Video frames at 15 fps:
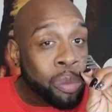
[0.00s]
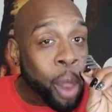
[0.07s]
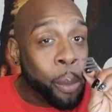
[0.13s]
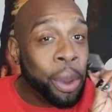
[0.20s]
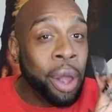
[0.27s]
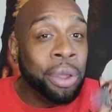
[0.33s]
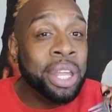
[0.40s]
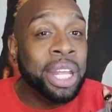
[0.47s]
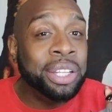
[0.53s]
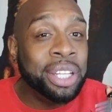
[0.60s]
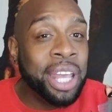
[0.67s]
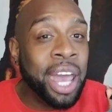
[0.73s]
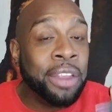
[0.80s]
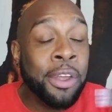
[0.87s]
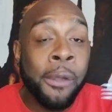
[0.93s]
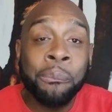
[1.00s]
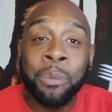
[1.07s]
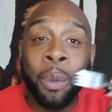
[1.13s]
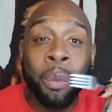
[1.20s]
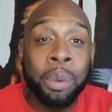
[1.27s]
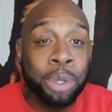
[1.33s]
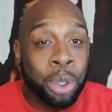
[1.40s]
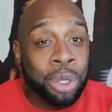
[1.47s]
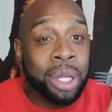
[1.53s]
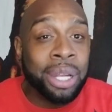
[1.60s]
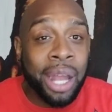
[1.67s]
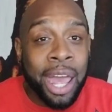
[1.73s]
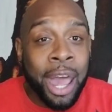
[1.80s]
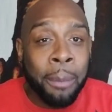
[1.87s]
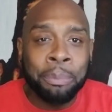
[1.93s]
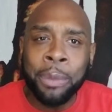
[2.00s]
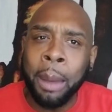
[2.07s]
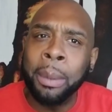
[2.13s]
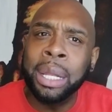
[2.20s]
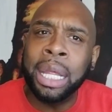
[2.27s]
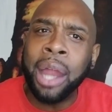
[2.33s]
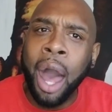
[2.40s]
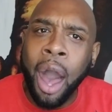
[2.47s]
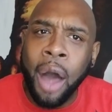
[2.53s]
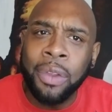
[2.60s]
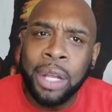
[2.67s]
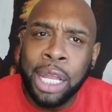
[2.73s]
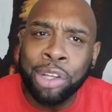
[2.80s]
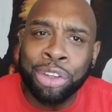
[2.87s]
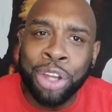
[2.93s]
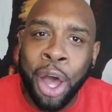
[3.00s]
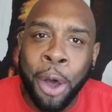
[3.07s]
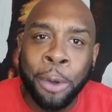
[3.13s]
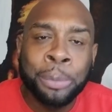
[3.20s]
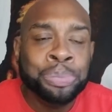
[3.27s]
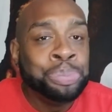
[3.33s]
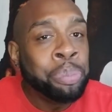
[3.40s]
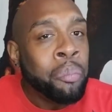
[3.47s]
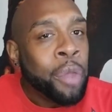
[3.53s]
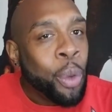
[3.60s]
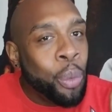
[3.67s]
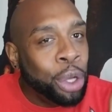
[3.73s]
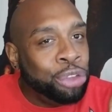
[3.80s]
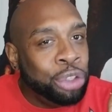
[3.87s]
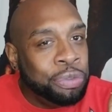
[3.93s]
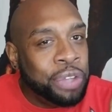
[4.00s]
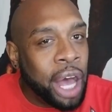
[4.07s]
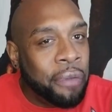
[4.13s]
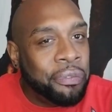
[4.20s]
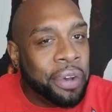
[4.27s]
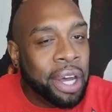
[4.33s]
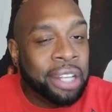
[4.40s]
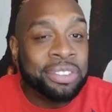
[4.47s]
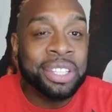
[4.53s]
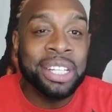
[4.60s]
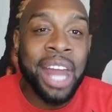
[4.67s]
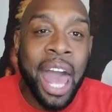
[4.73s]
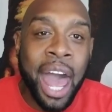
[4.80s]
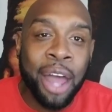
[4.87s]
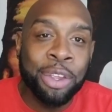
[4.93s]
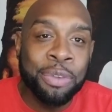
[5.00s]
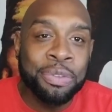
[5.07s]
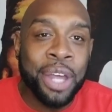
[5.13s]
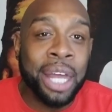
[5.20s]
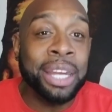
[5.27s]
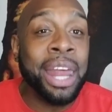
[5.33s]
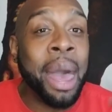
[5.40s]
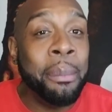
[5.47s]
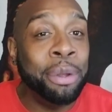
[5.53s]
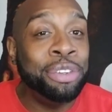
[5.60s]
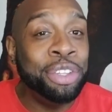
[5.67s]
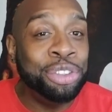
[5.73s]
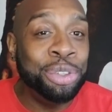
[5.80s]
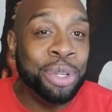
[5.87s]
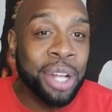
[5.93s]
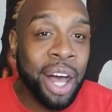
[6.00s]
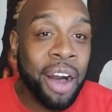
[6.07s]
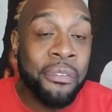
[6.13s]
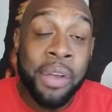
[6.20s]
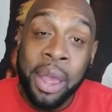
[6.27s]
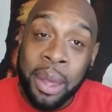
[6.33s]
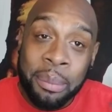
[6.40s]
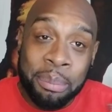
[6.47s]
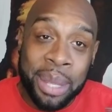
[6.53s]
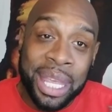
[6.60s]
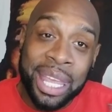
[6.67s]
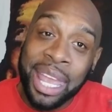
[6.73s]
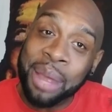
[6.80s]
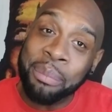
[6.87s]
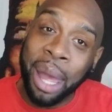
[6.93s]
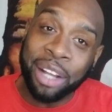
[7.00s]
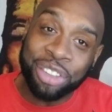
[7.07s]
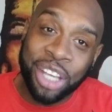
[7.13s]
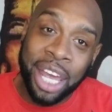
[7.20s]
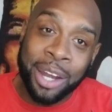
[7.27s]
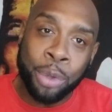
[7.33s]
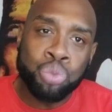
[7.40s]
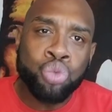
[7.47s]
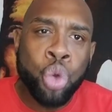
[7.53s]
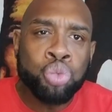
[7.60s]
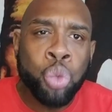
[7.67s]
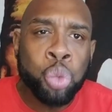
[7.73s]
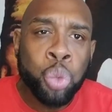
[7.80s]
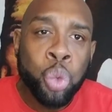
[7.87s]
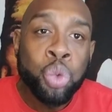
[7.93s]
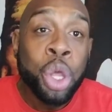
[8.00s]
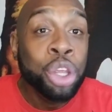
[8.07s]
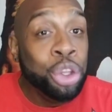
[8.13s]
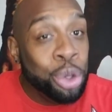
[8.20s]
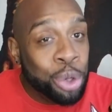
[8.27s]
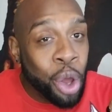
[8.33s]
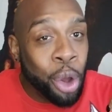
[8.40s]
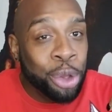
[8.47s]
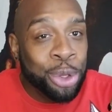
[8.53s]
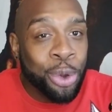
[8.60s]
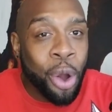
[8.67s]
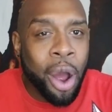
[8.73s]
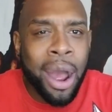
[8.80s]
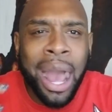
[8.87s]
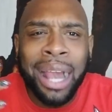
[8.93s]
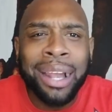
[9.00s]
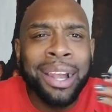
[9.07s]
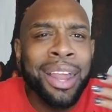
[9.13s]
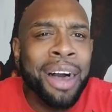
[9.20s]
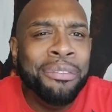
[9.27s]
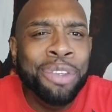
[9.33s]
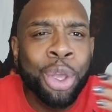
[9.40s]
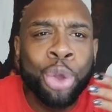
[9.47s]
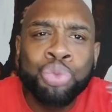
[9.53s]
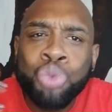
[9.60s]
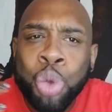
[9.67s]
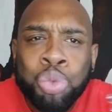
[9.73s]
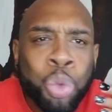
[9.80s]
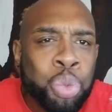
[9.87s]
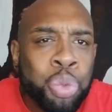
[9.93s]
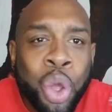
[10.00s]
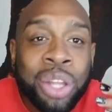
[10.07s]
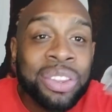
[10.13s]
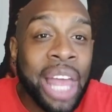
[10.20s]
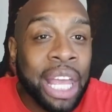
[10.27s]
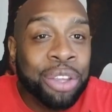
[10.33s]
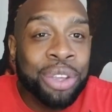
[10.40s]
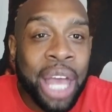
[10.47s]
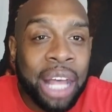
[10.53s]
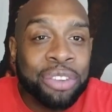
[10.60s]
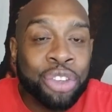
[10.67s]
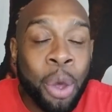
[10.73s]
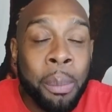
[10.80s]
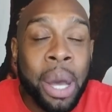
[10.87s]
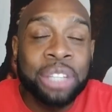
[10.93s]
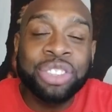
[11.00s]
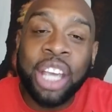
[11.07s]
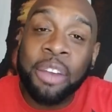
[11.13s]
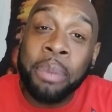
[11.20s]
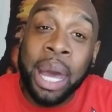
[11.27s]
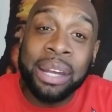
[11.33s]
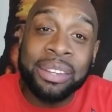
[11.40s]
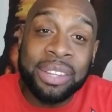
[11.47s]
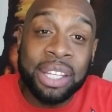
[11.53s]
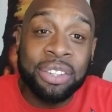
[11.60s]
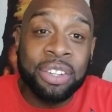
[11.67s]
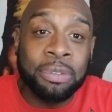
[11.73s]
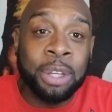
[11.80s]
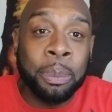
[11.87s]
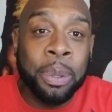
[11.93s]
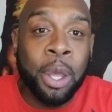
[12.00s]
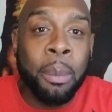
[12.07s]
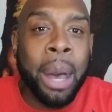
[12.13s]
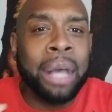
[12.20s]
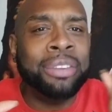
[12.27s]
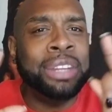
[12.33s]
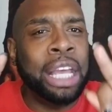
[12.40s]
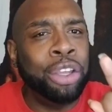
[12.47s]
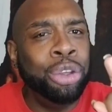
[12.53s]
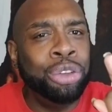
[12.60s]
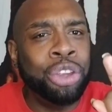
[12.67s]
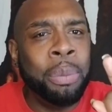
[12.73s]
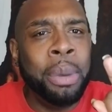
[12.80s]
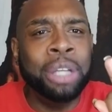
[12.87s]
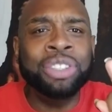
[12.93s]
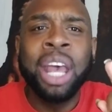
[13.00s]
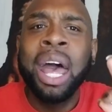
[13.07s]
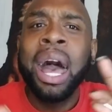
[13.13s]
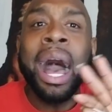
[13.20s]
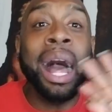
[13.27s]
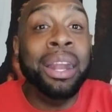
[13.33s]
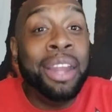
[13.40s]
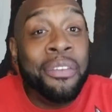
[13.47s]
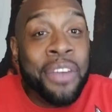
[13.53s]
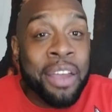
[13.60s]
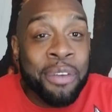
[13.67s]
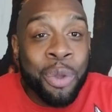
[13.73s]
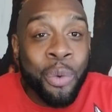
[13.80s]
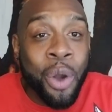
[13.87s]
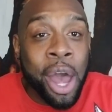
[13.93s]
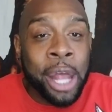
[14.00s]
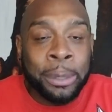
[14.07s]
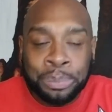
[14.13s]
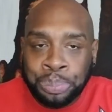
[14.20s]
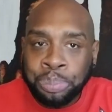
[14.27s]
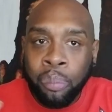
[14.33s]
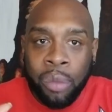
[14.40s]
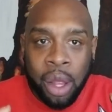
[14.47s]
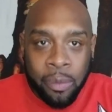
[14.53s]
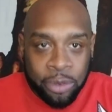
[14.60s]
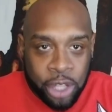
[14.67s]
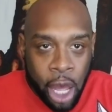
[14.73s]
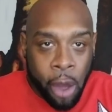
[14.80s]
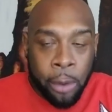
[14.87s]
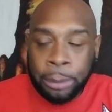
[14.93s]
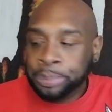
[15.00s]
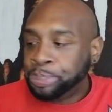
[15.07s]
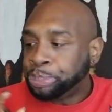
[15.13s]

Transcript: We're going to get together, and when we do the clap, I'm going to let all the you know what you've done for us and how you've done it, how much that you love me and my channel. You know who you are. I love you. Thank you guys so much. Everybody sends up to P.O. Box. Thank you so much. I love everyone. So,